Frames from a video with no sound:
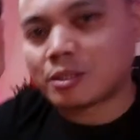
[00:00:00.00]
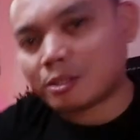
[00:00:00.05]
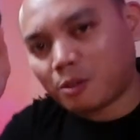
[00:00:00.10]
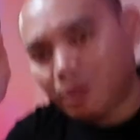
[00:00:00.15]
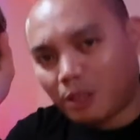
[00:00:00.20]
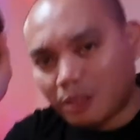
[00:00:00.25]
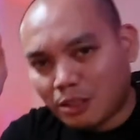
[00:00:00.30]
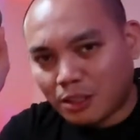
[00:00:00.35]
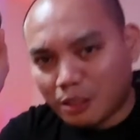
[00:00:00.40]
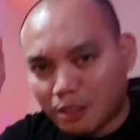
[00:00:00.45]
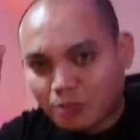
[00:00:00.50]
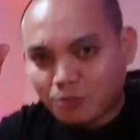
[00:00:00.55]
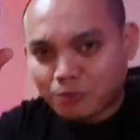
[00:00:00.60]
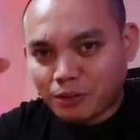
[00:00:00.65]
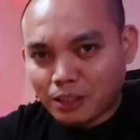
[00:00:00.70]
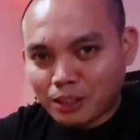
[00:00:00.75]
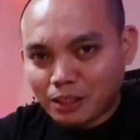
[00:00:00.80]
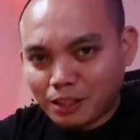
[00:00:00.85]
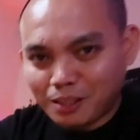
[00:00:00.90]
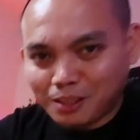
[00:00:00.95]
As you can see, it's
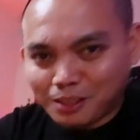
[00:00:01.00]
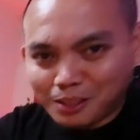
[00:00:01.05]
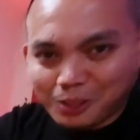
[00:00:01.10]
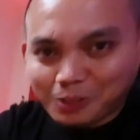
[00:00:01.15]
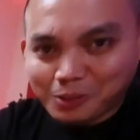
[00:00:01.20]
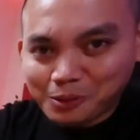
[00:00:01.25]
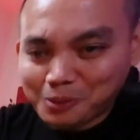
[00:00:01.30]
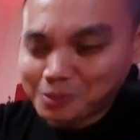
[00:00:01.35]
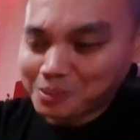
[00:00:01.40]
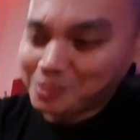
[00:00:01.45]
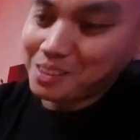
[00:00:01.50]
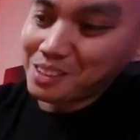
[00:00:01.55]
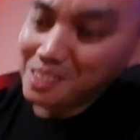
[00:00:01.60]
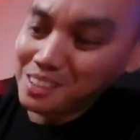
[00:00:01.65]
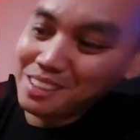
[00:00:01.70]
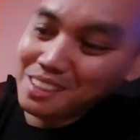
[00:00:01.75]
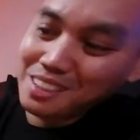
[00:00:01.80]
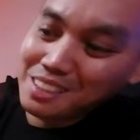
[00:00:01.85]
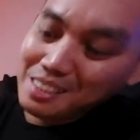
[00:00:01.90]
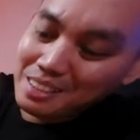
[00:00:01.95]
very cute.
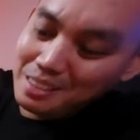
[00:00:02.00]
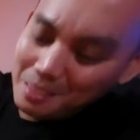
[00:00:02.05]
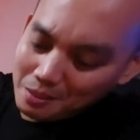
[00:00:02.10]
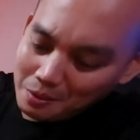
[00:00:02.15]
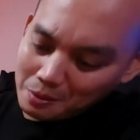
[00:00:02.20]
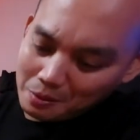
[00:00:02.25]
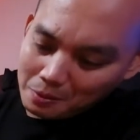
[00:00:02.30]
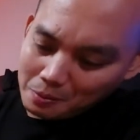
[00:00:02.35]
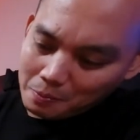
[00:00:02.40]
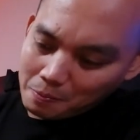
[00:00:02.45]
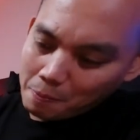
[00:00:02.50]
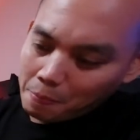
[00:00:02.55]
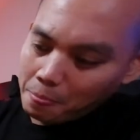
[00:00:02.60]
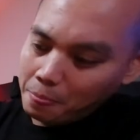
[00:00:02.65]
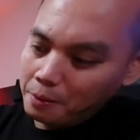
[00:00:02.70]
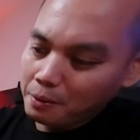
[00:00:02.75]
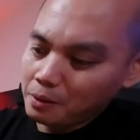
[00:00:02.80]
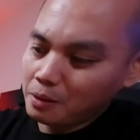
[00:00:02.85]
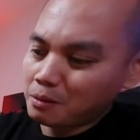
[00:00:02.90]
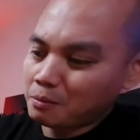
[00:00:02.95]

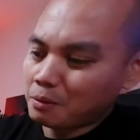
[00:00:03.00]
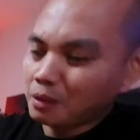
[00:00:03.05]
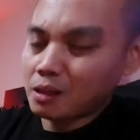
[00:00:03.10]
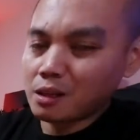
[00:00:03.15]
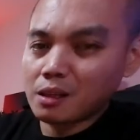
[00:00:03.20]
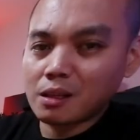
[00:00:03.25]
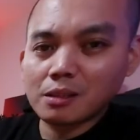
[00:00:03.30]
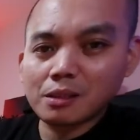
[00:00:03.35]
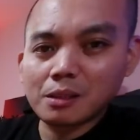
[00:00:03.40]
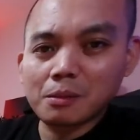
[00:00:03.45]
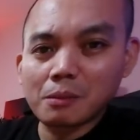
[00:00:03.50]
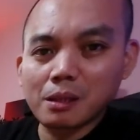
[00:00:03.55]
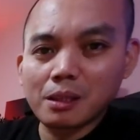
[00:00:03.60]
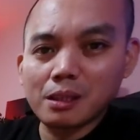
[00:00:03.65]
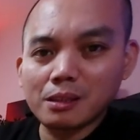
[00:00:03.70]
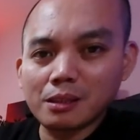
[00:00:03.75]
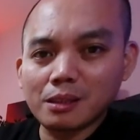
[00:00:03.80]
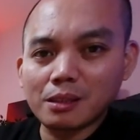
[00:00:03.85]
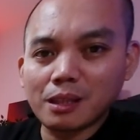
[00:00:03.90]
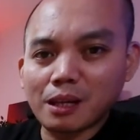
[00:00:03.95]
Yeah, para lang siyang
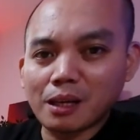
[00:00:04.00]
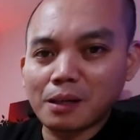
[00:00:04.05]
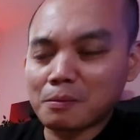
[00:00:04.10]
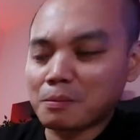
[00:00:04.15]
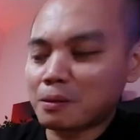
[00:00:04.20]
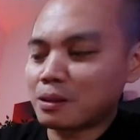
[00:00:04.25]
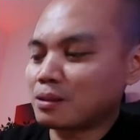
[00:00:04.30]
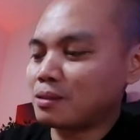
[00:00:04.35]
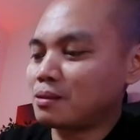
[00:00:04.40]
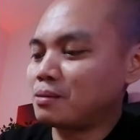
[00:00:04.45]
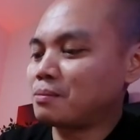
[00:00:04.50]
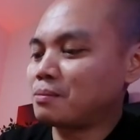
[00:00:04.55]
maliit na tripod.